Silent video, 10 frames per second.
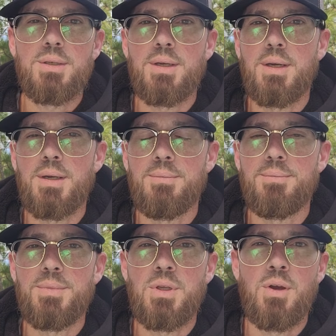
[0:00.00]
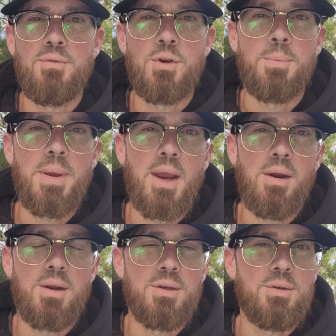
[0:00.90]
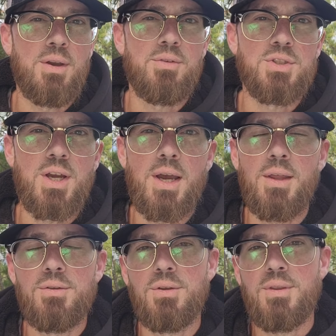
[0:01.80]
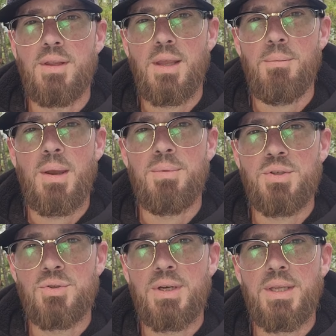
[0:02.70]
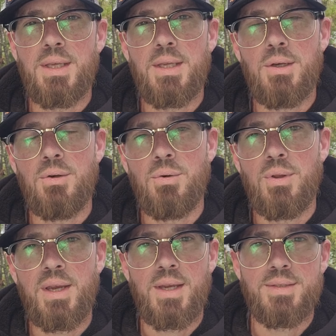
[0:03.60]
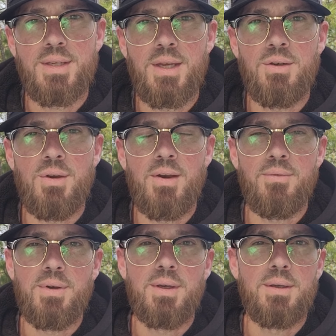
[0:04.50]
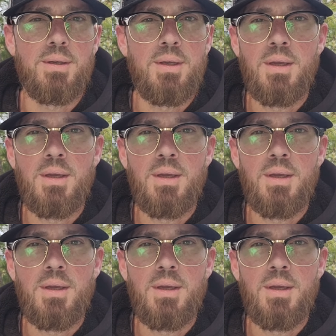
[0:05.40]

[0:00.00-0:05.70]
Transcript: Um, you know, if you're a parent and you have a child and you think they might be drinking, or like I said, you have a